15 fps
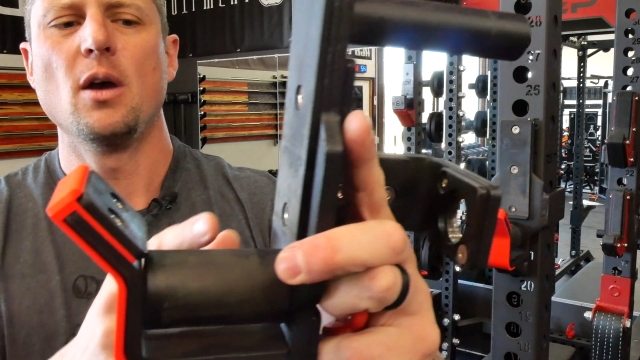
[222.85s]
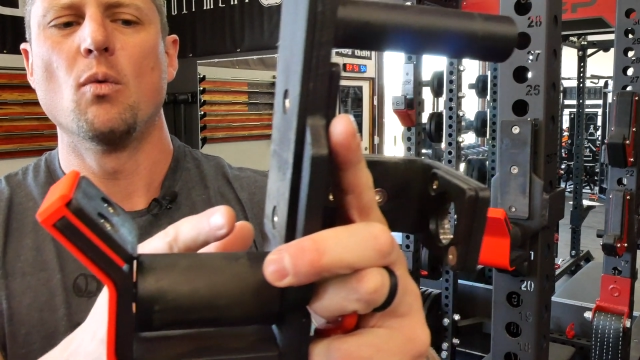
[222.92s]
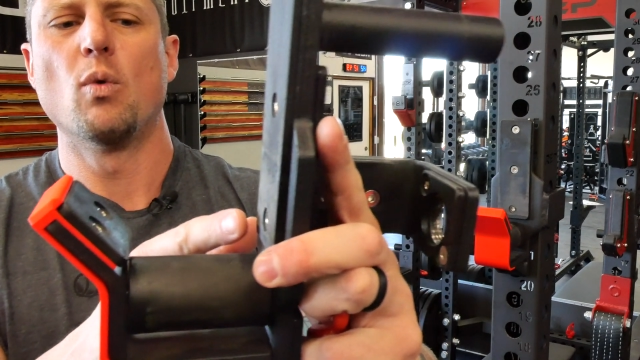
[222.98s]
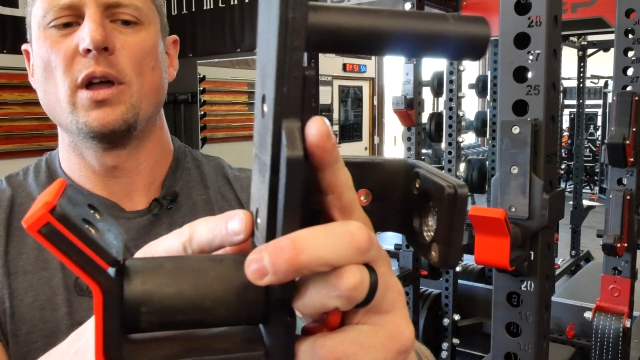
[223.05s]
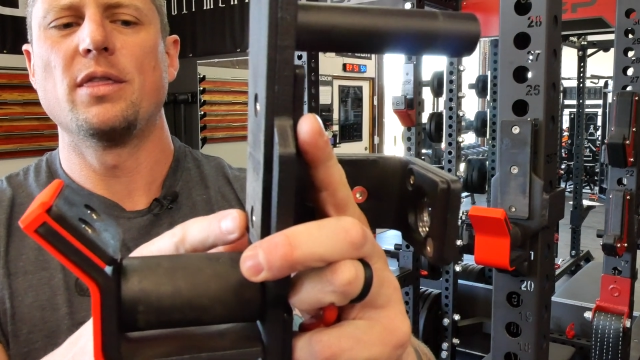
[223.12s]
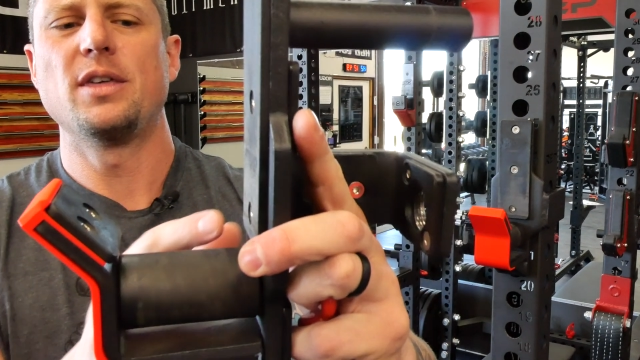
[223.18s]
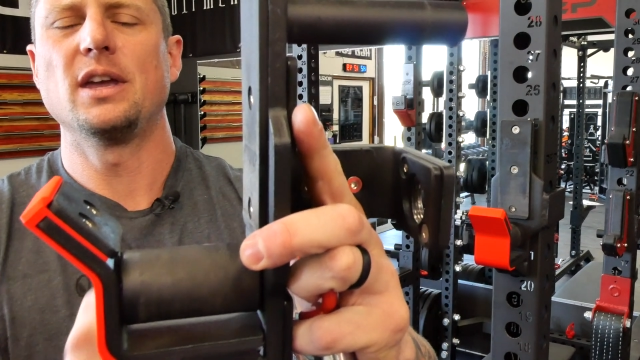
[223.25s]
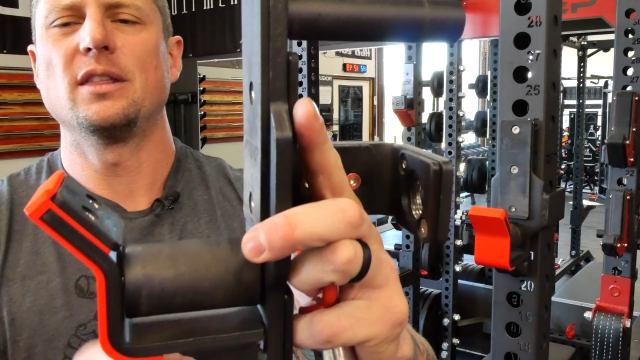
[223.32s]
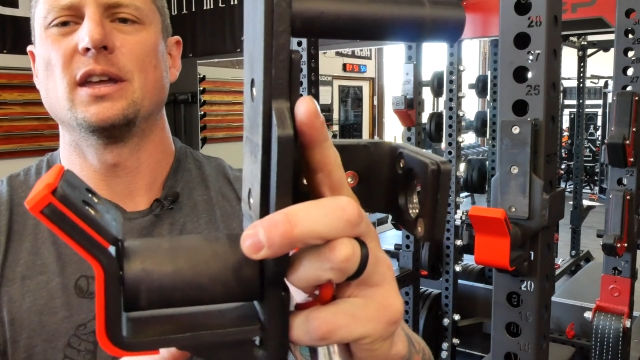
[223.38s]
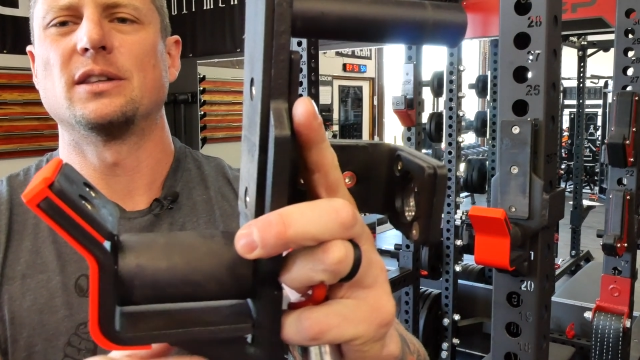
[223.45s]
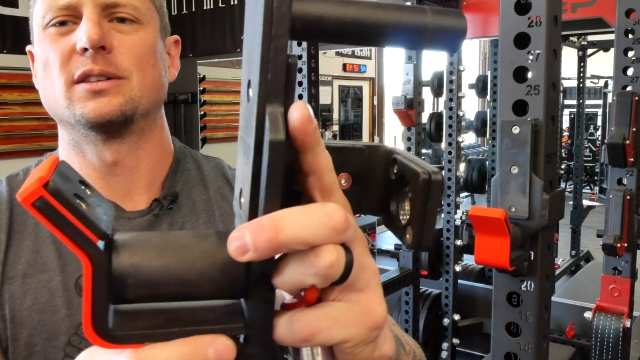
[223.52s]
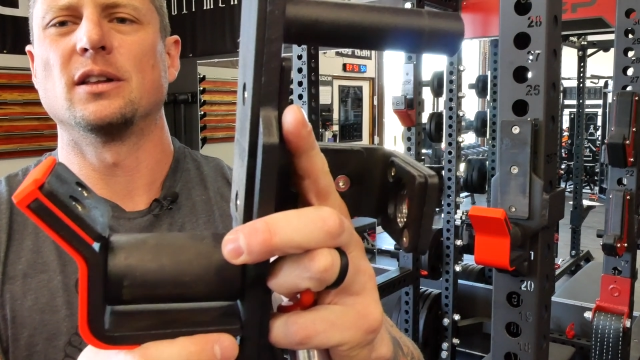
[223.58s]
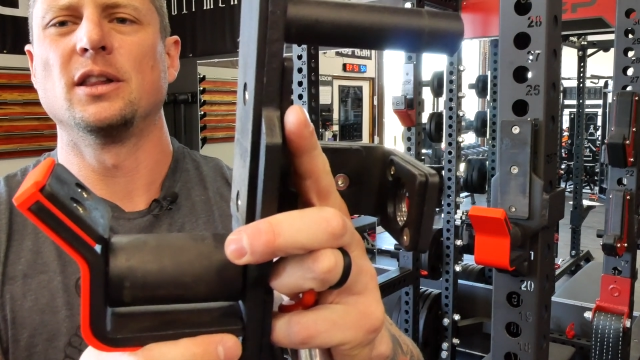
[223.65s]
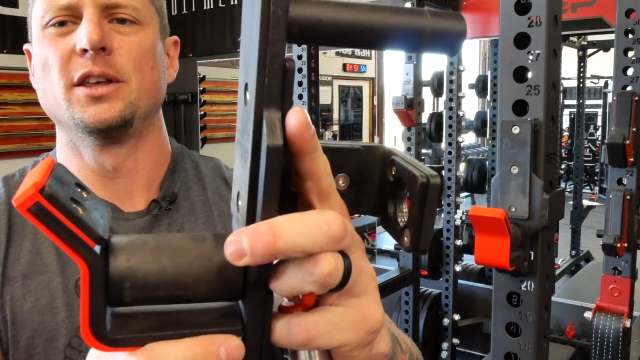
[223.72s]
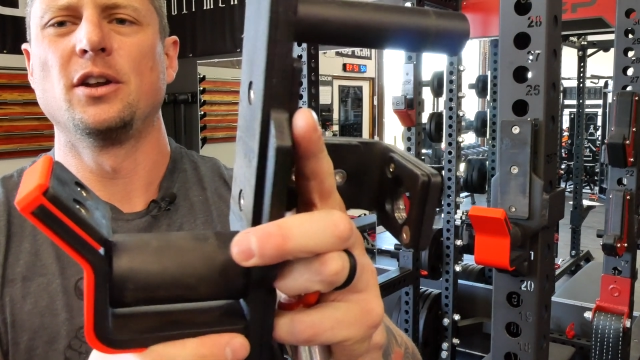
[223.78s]
One thing
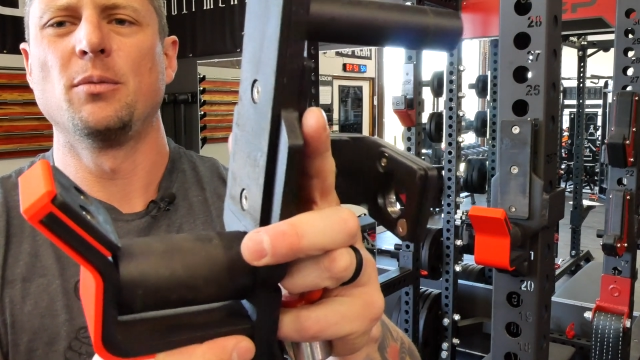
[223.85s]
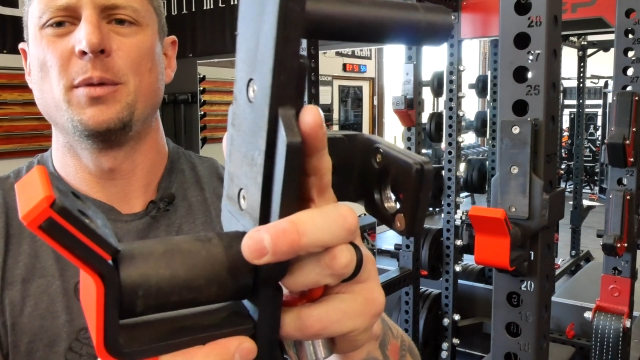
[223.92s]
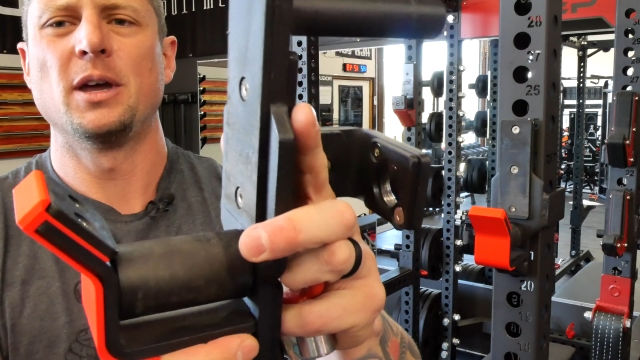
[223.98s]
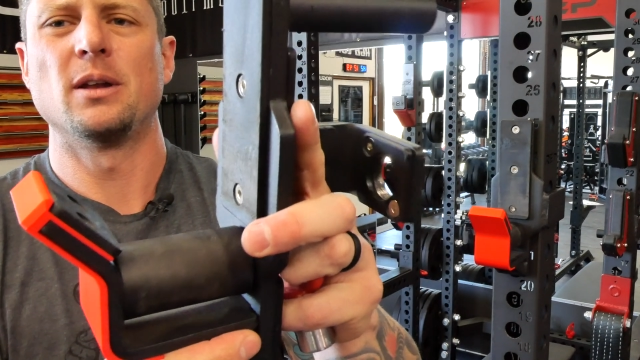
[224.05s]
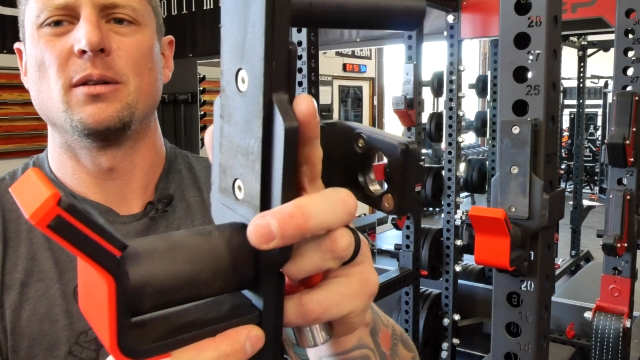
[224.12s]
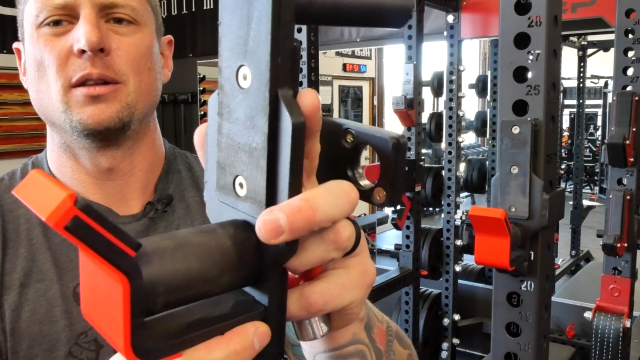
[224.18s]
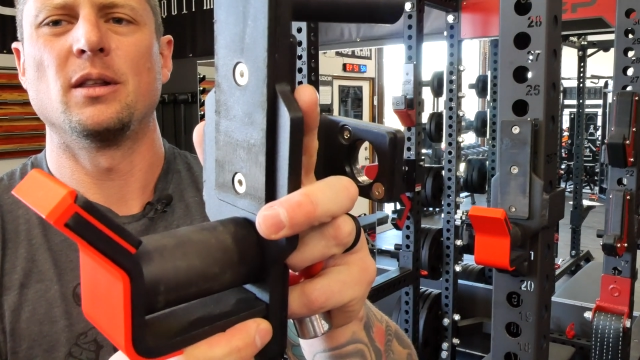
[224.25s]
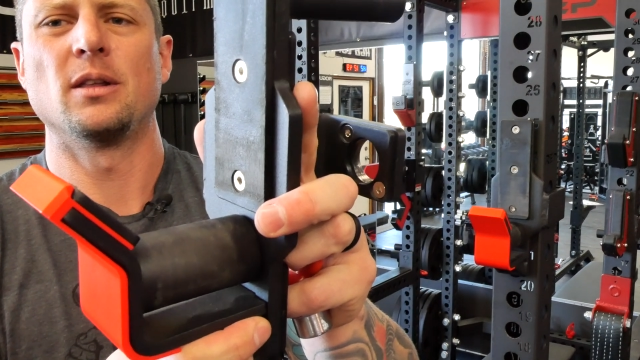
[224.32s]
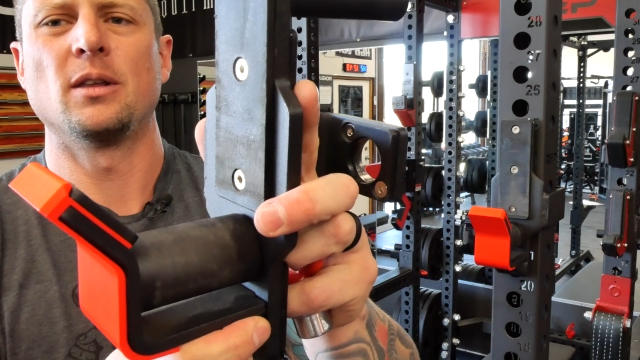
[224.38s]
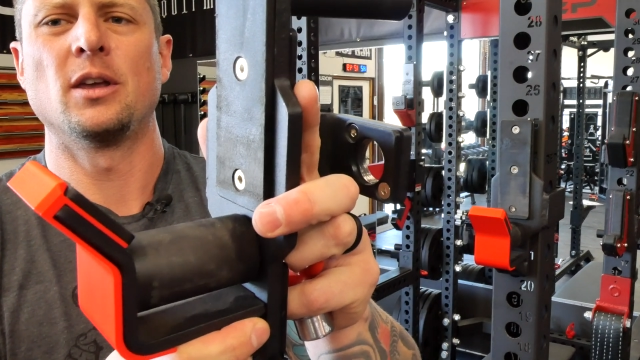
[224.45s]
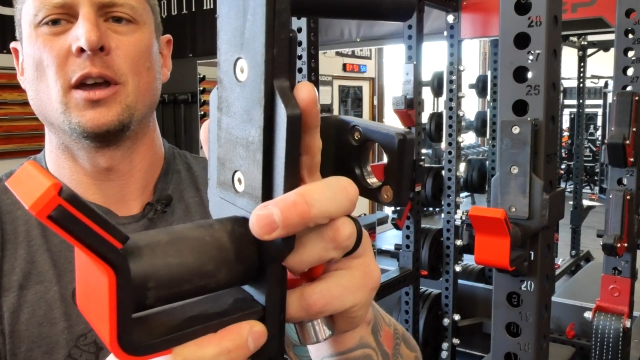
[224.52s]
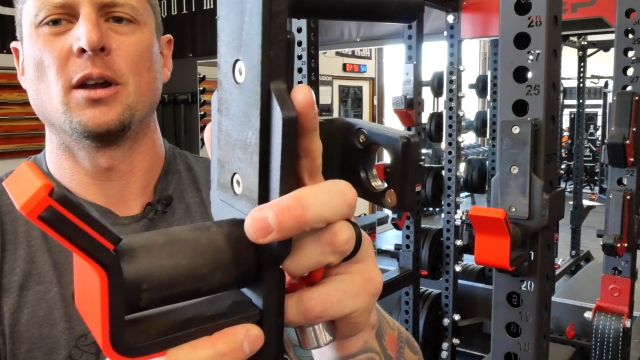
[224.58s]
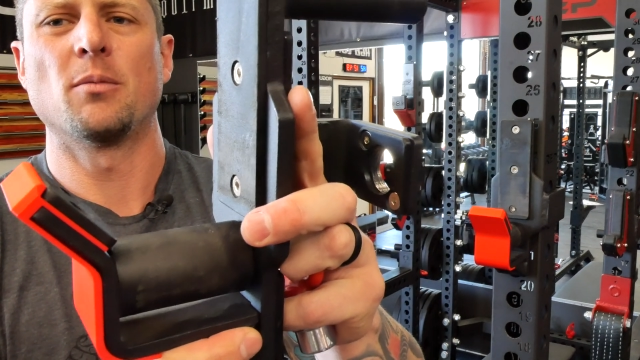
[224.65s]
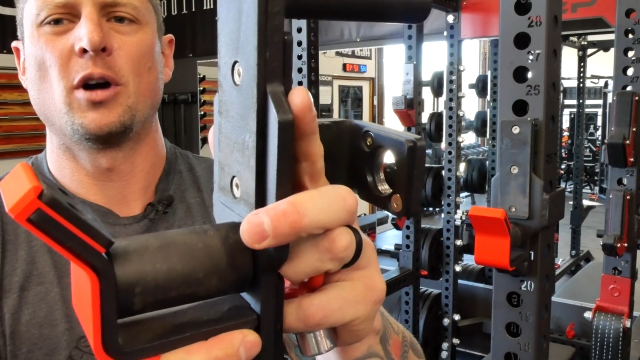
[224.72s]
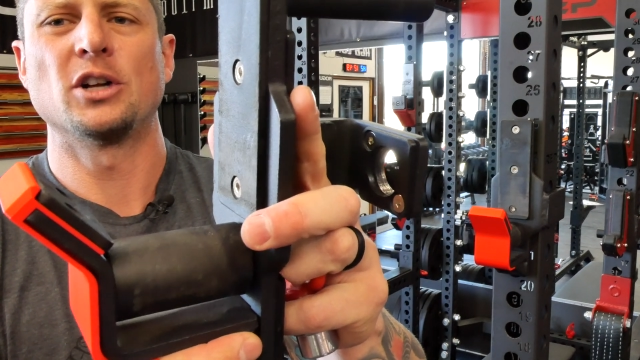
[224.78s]
that's a little bit you
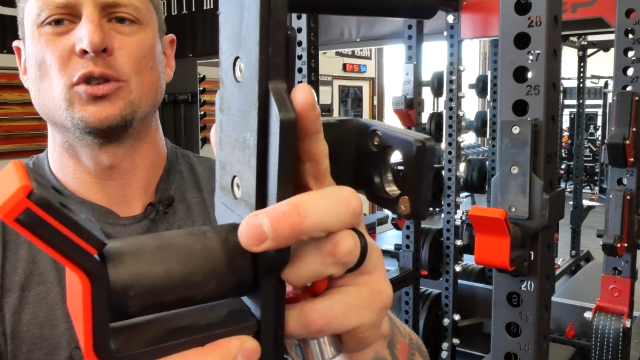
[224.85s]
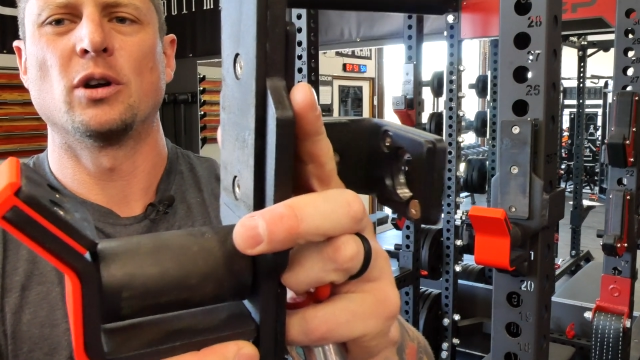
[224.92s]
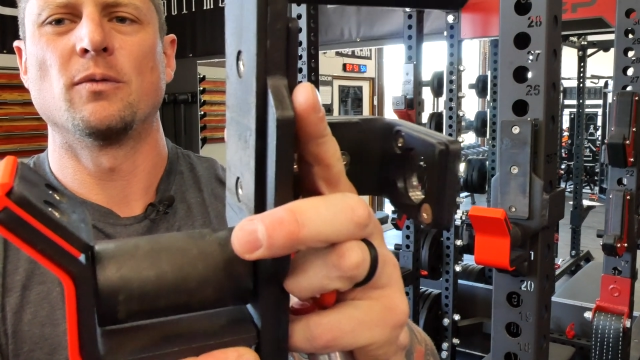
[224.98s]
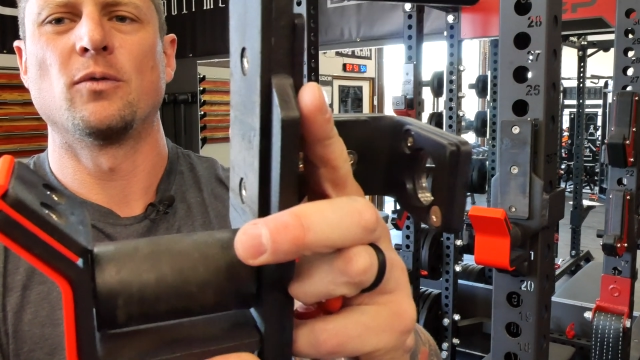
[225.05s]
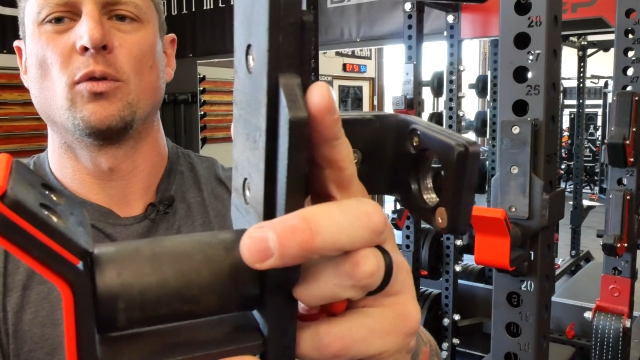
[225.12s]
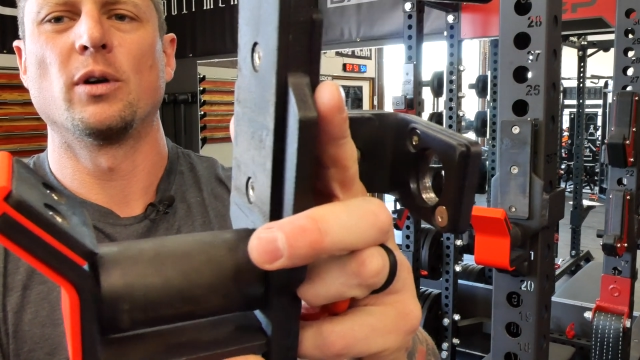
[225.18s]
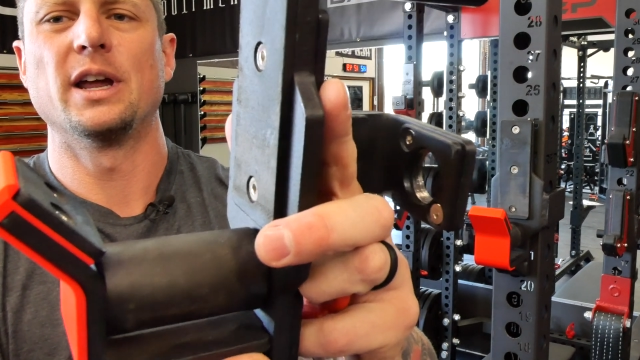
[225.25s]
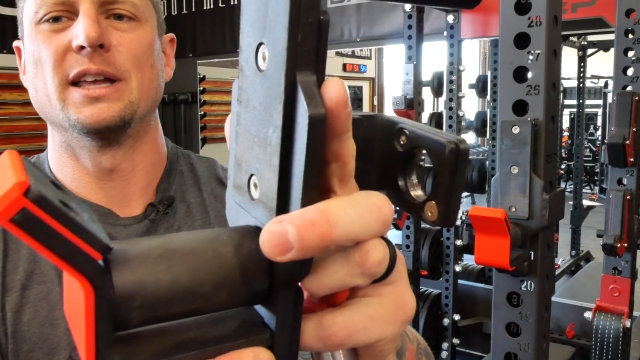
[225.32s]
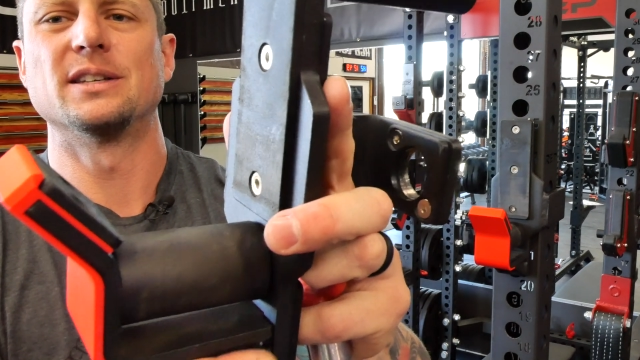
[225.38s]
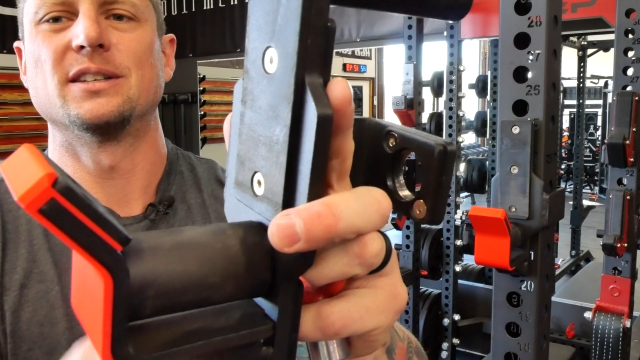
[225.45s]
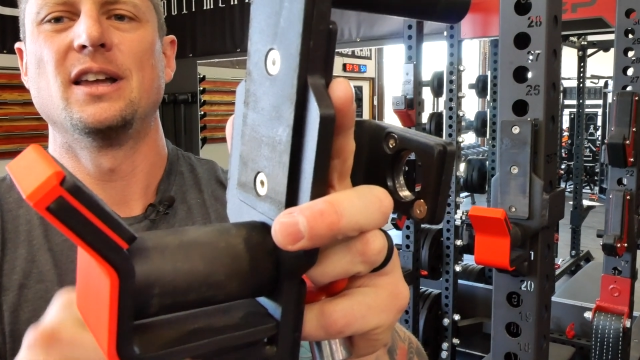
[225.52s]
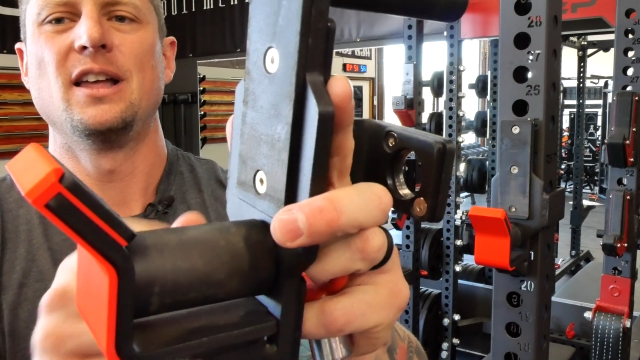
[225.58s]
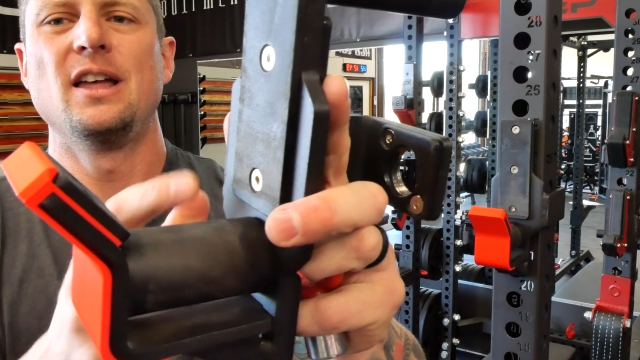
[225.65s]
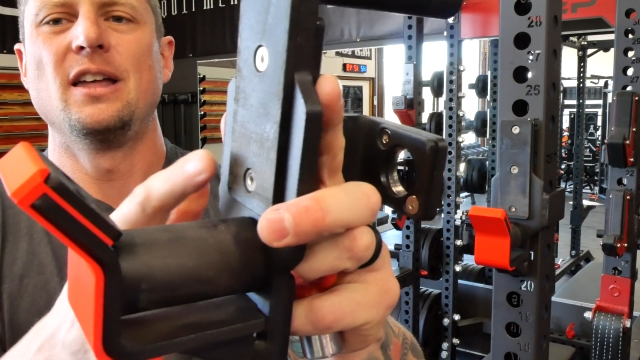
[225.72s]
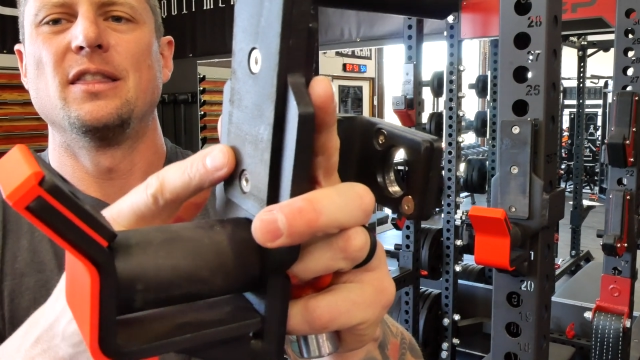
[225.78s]
got to watch out for is